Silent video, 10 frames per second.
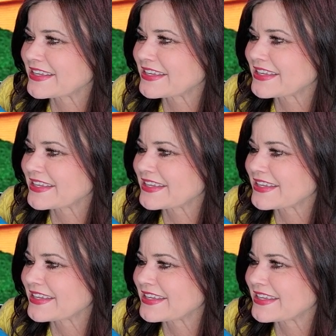
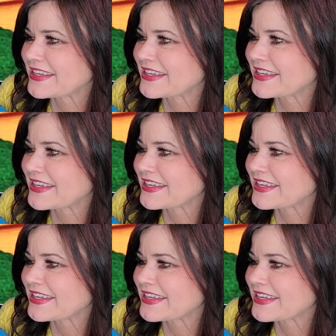
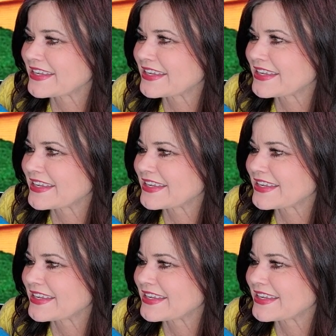(silent)